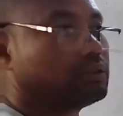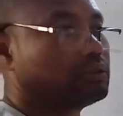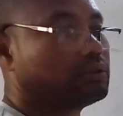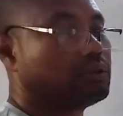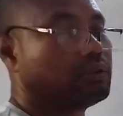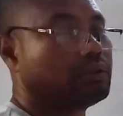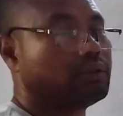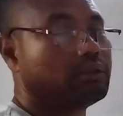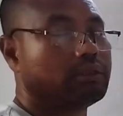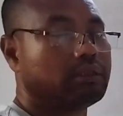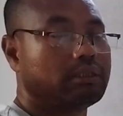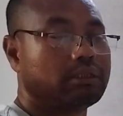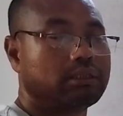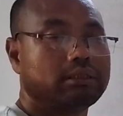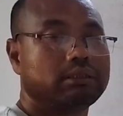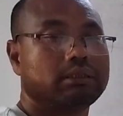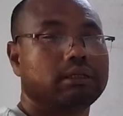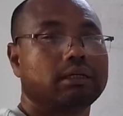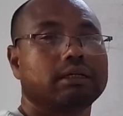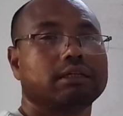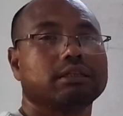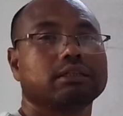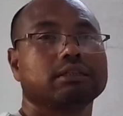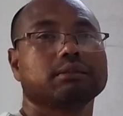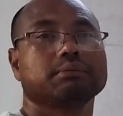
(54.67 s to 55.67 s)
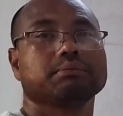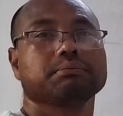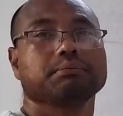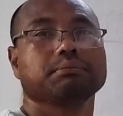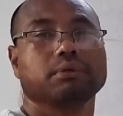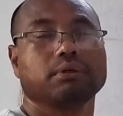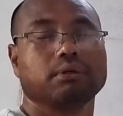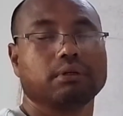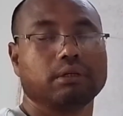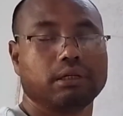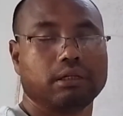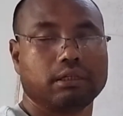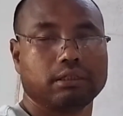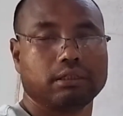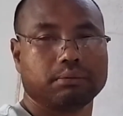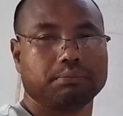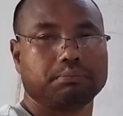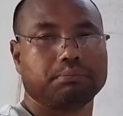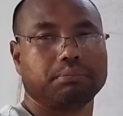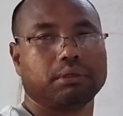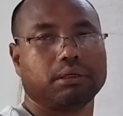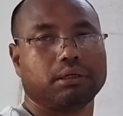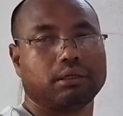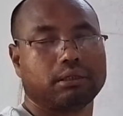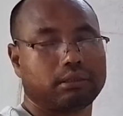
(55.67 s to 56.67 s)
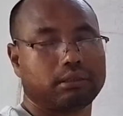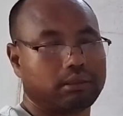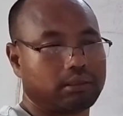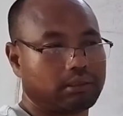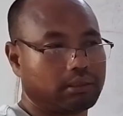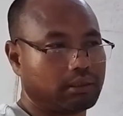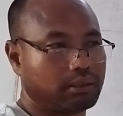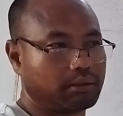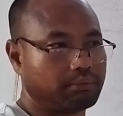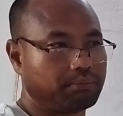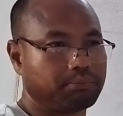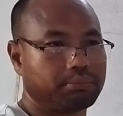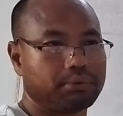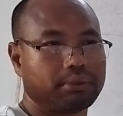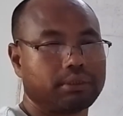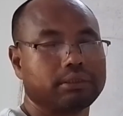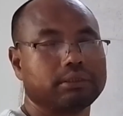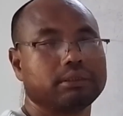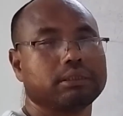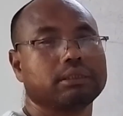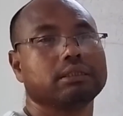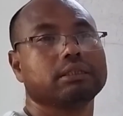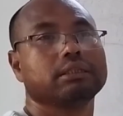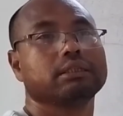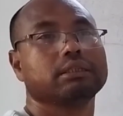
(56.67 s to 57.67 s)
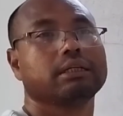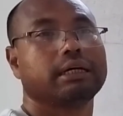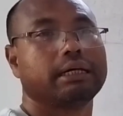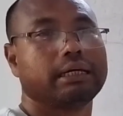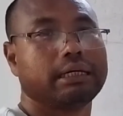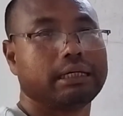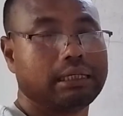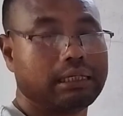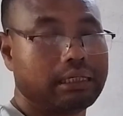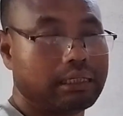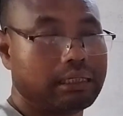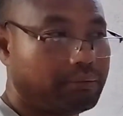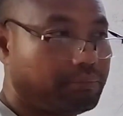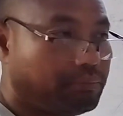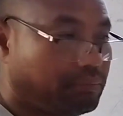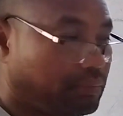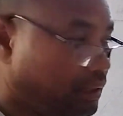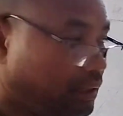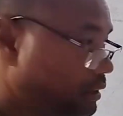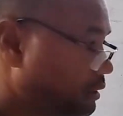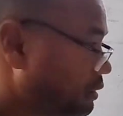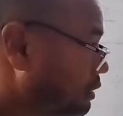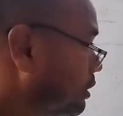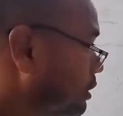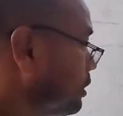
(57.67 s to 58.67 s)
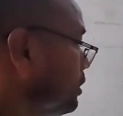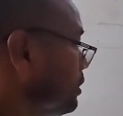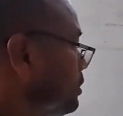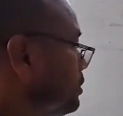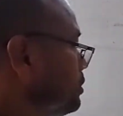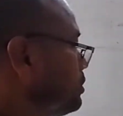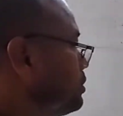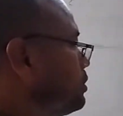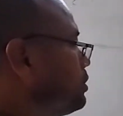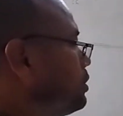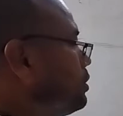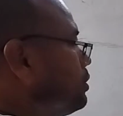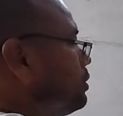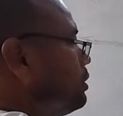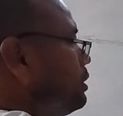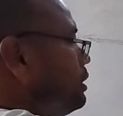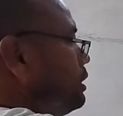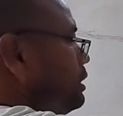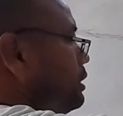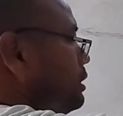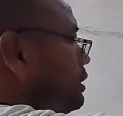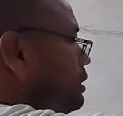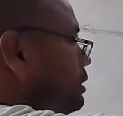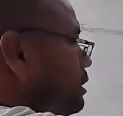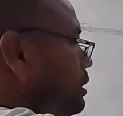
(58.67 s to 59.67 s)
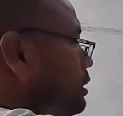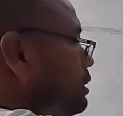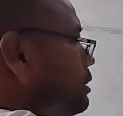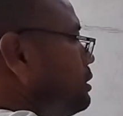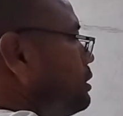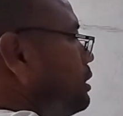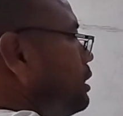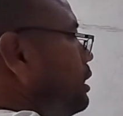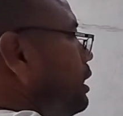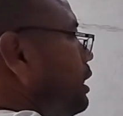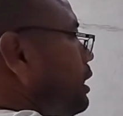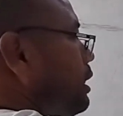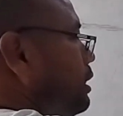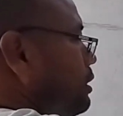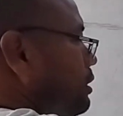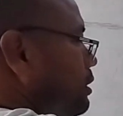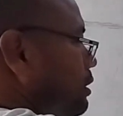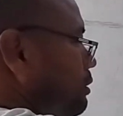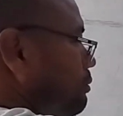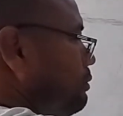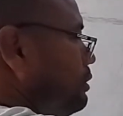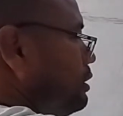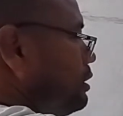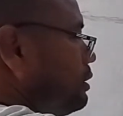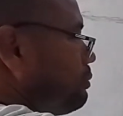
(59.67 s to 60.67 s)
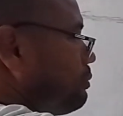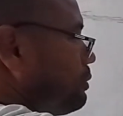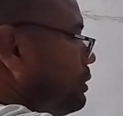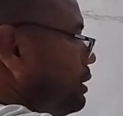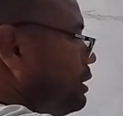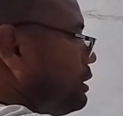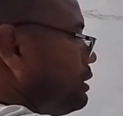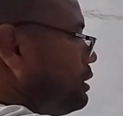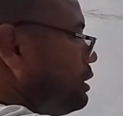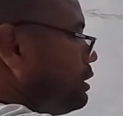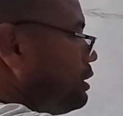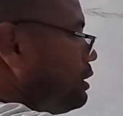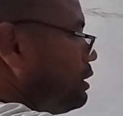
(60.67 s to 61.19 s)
So it's the smallest particle present in an element. So this atom is present